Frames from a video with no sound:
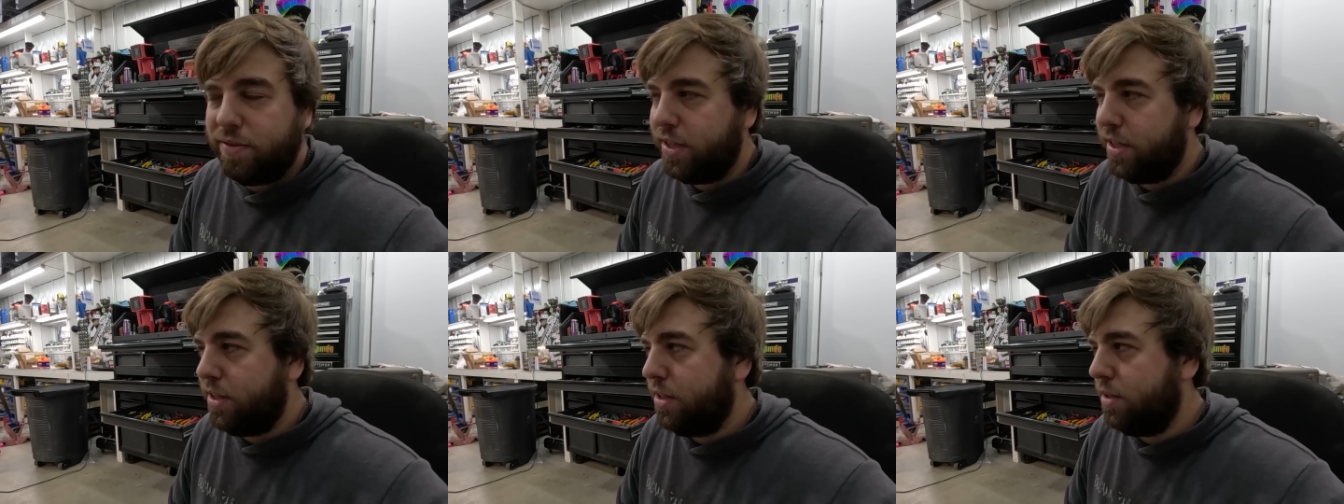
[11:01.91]

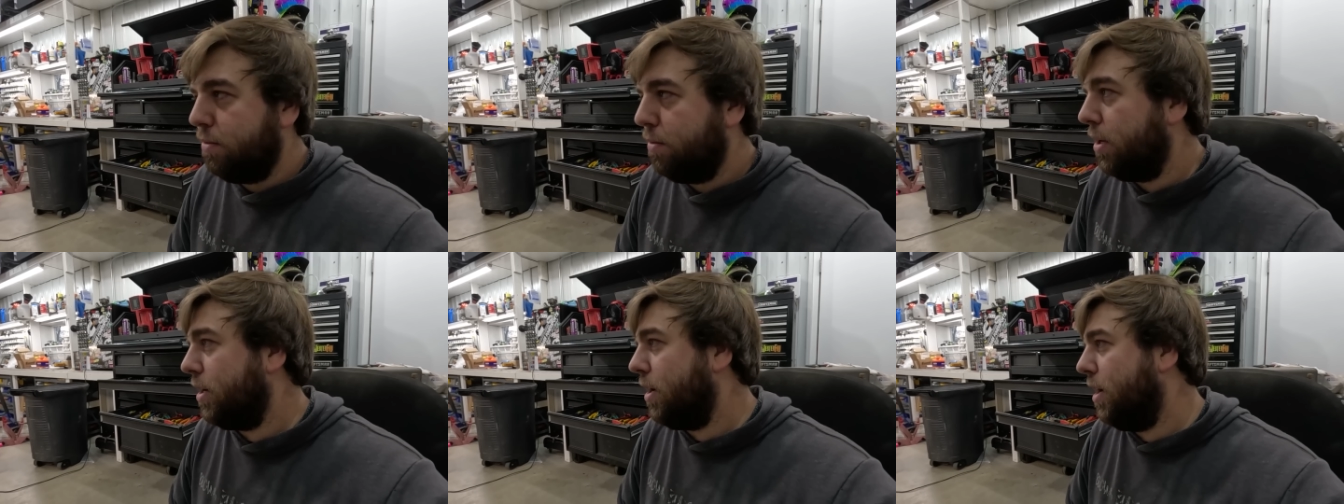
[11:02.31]
failed
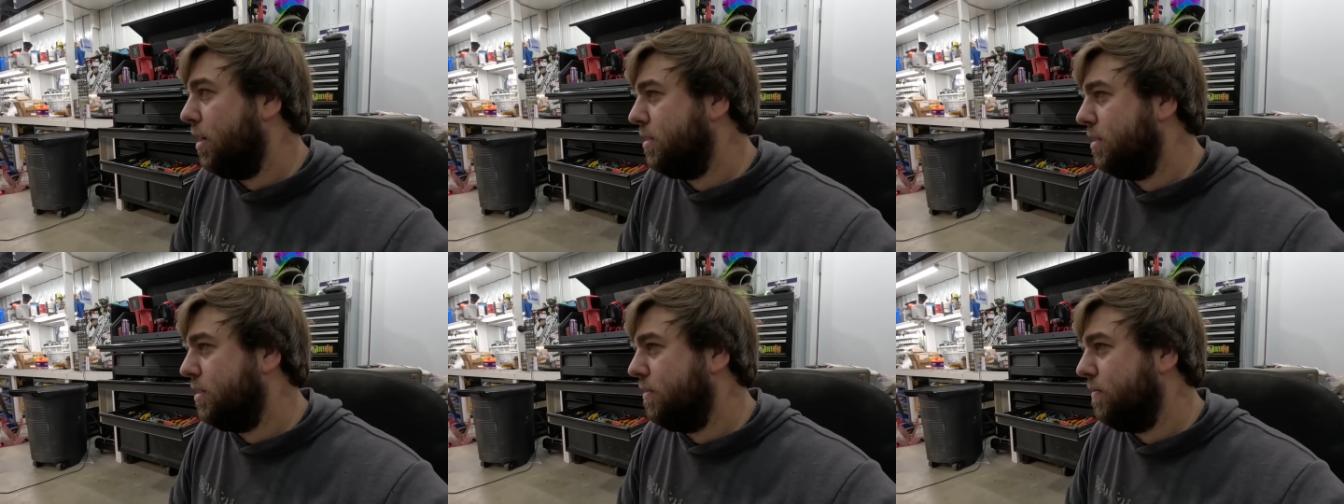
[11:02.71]
or what
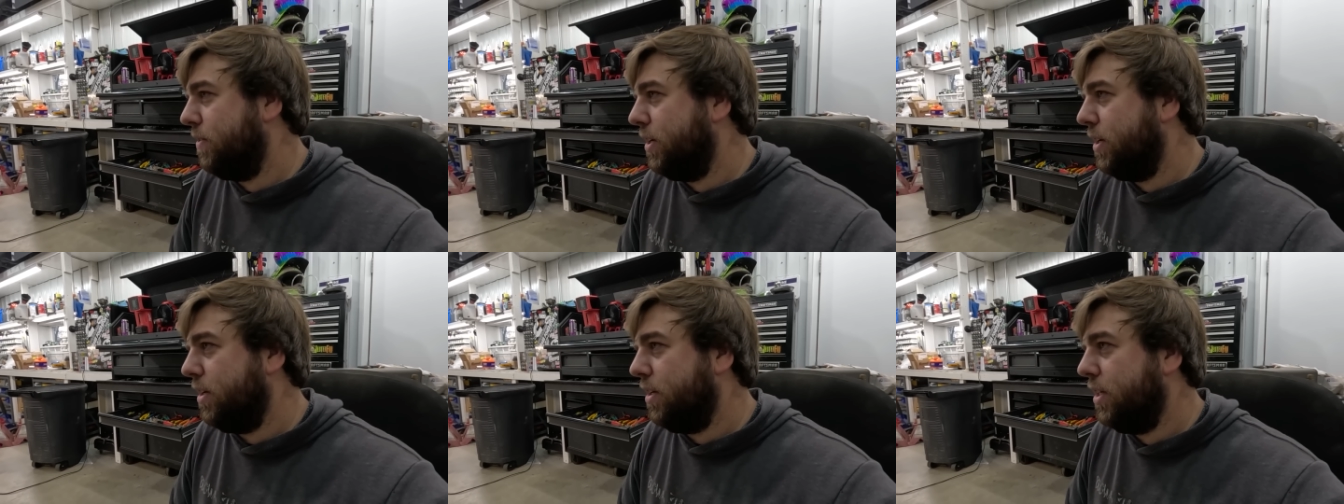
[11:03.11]
caused it to
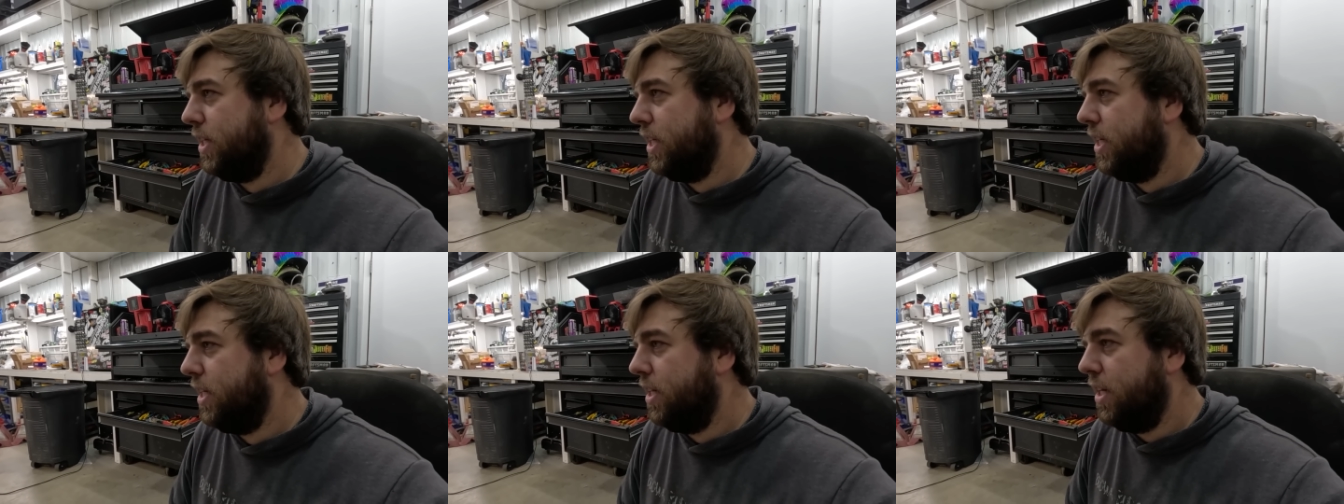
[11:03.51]
fail.
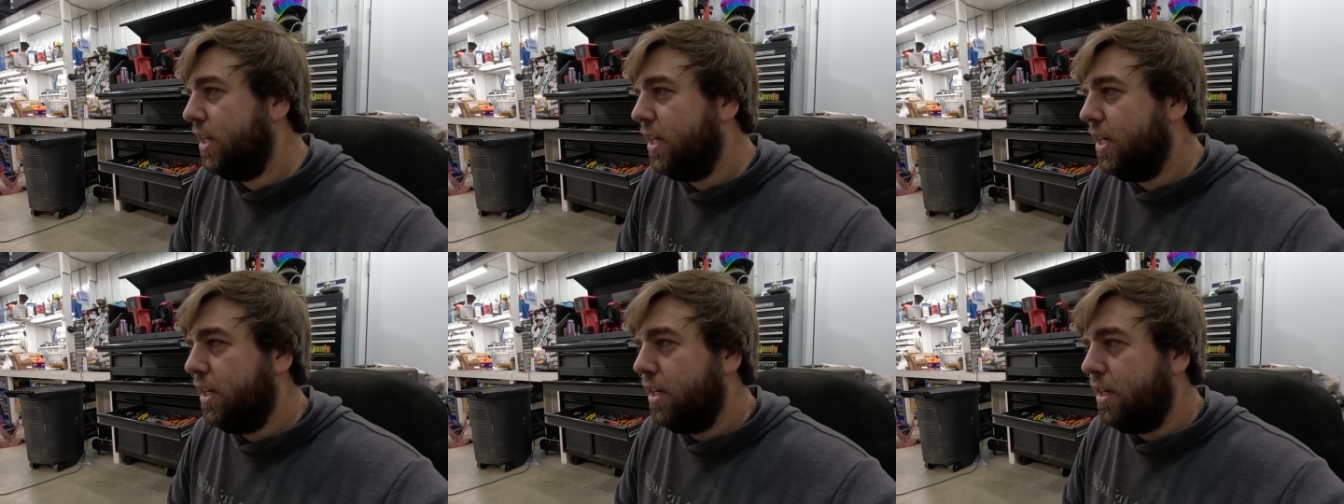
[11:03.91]

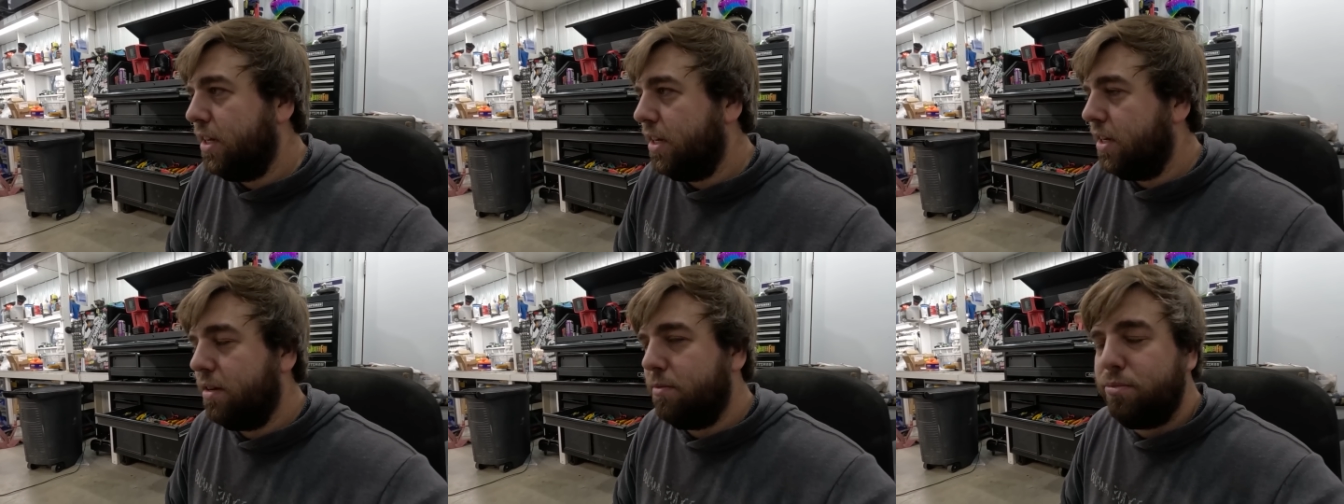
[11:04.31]

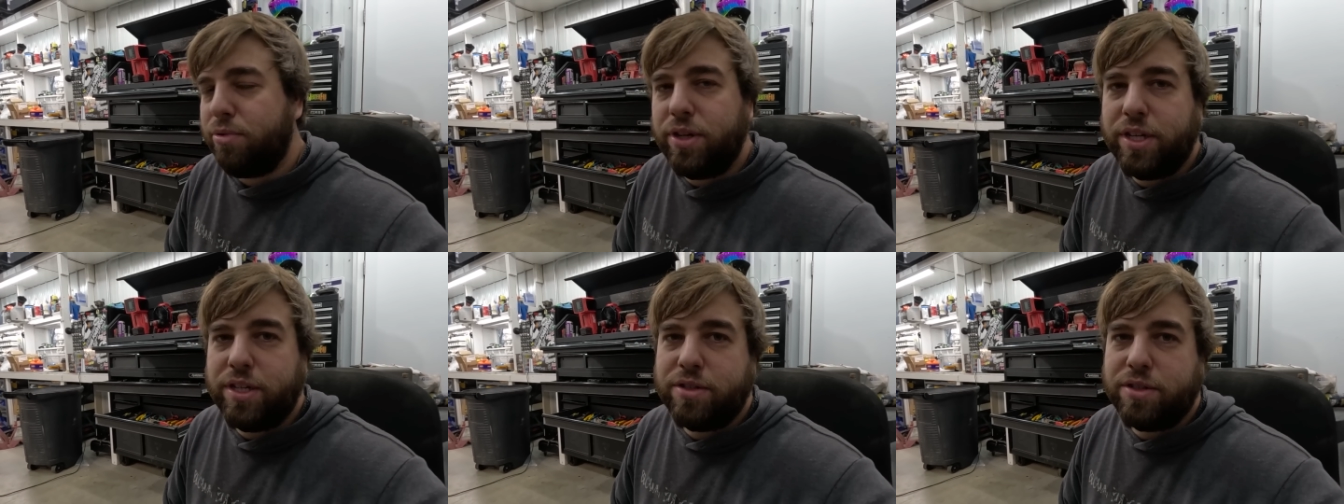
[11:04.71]
Um,
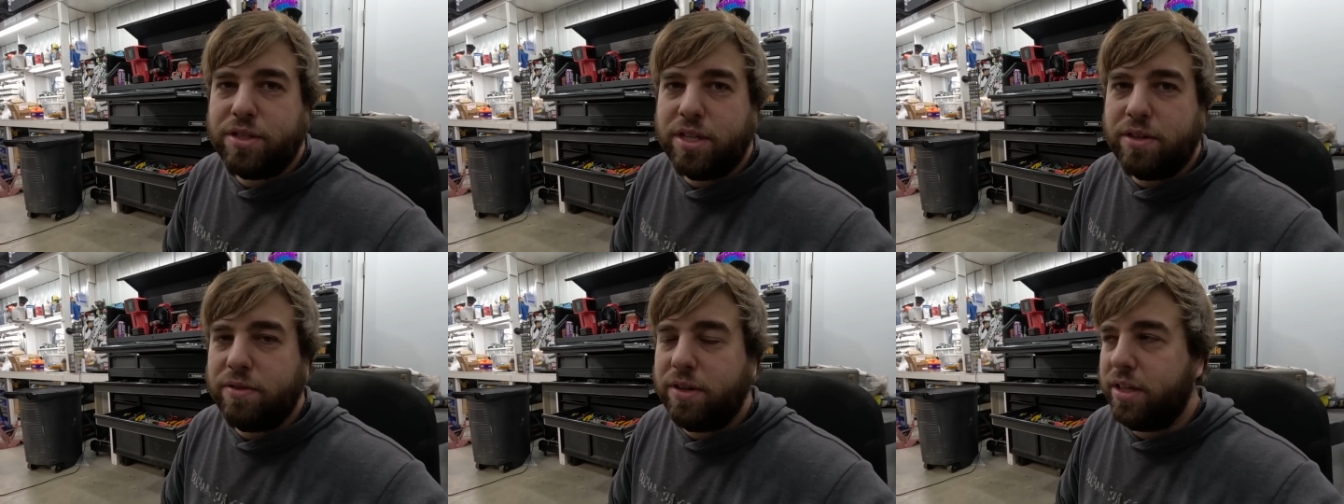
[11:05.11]
pretty
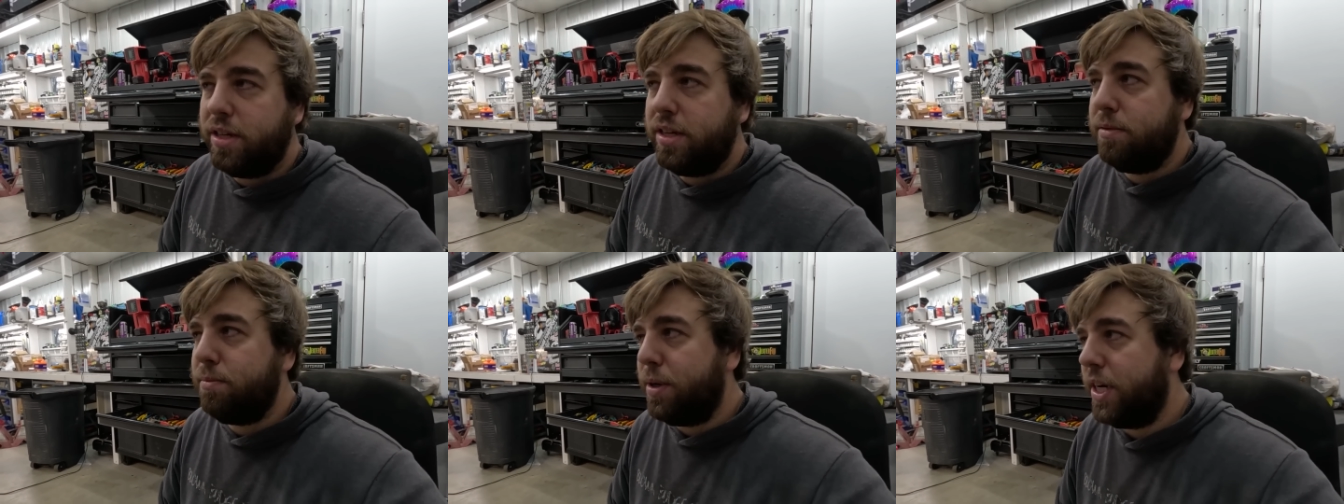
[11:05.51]
interesting,
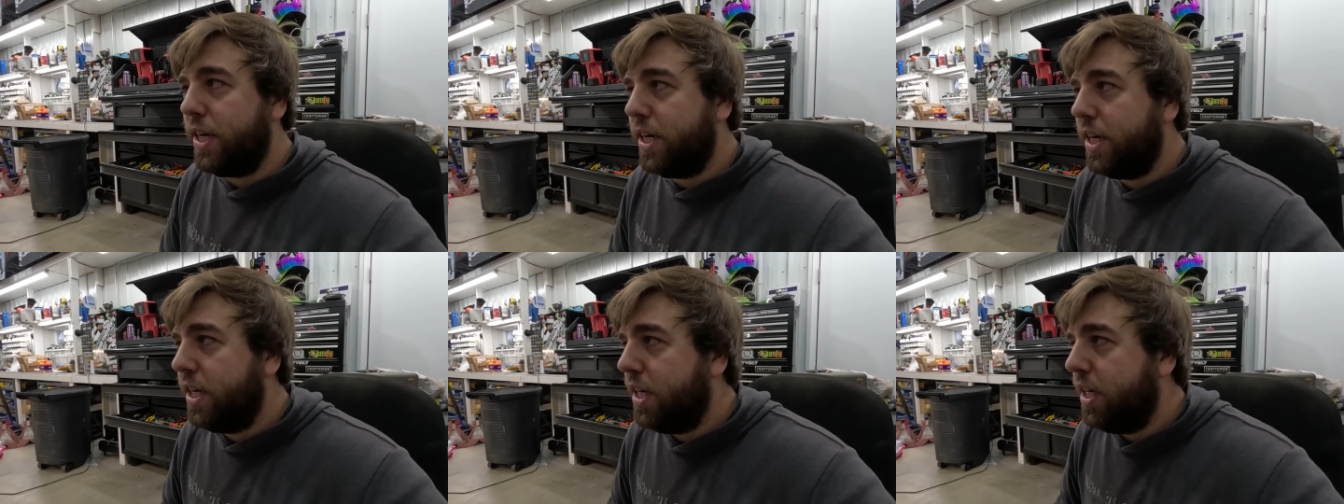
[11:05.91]
really.
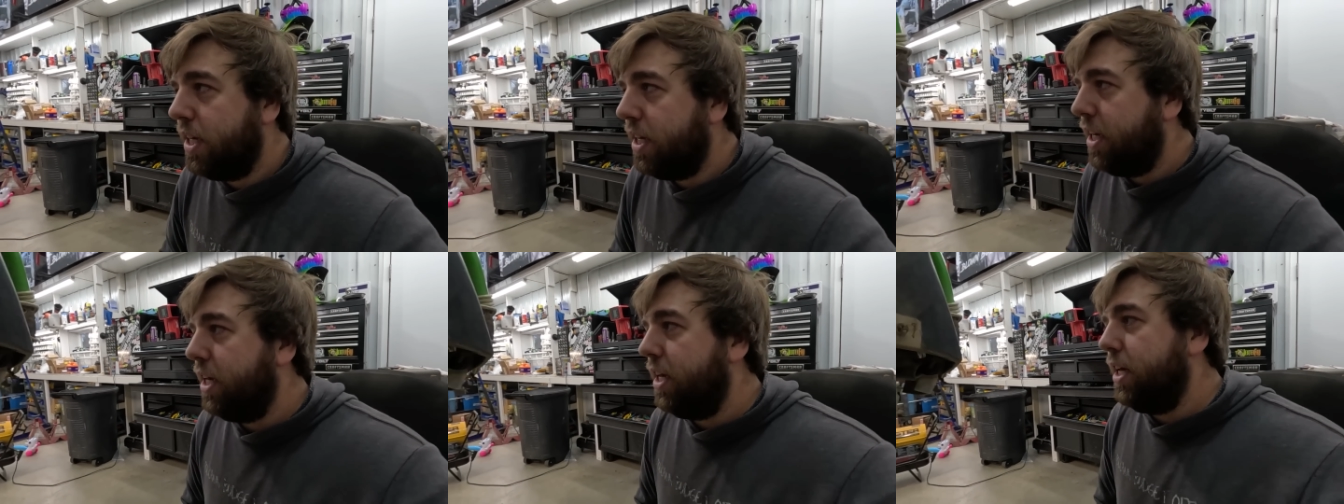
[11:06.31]
But
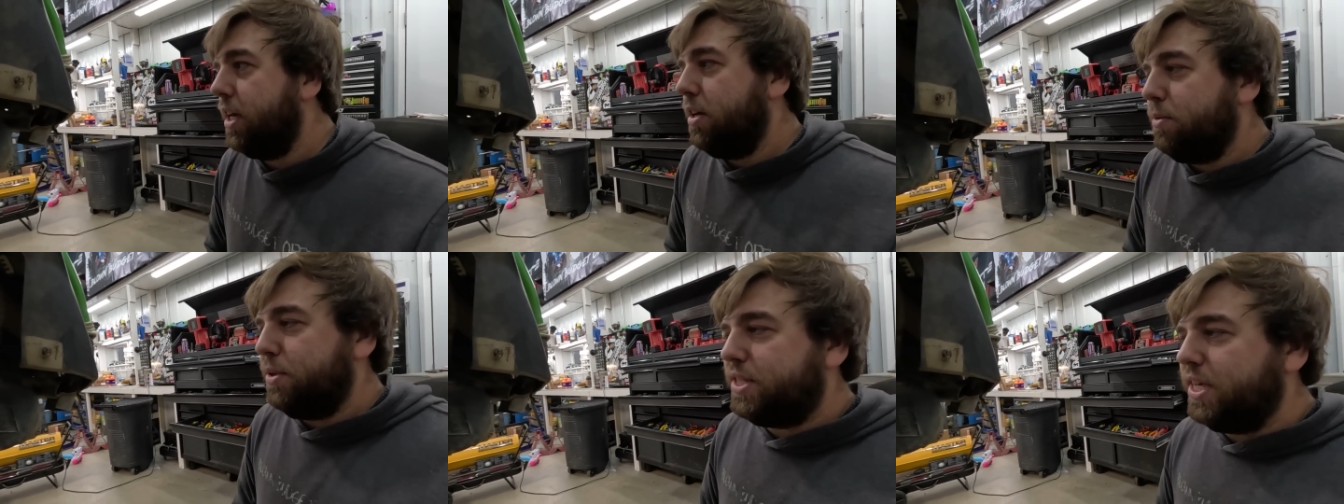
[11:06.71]

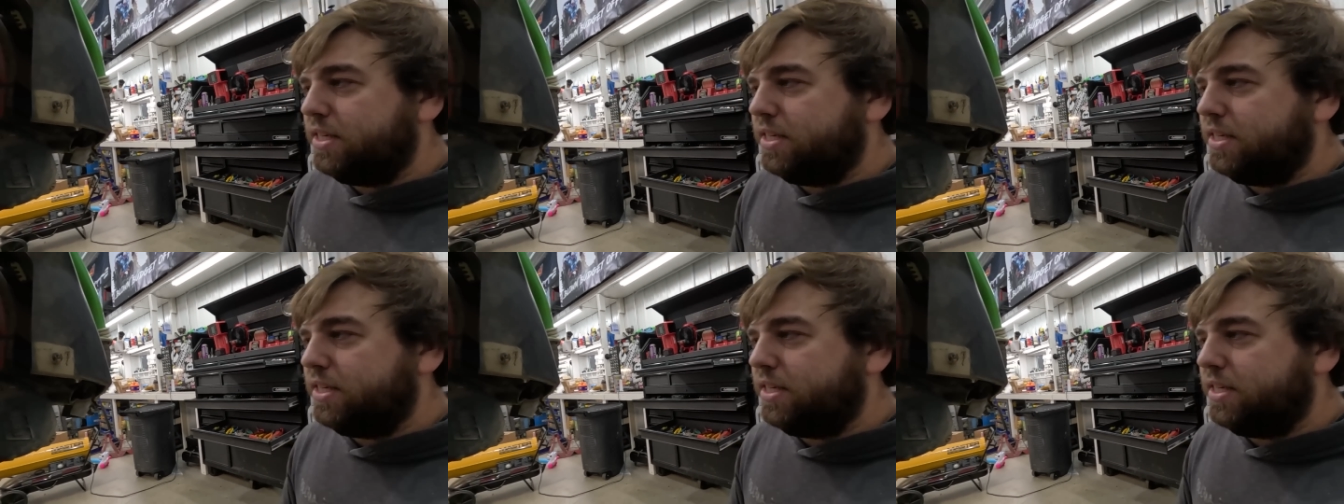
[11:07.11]
we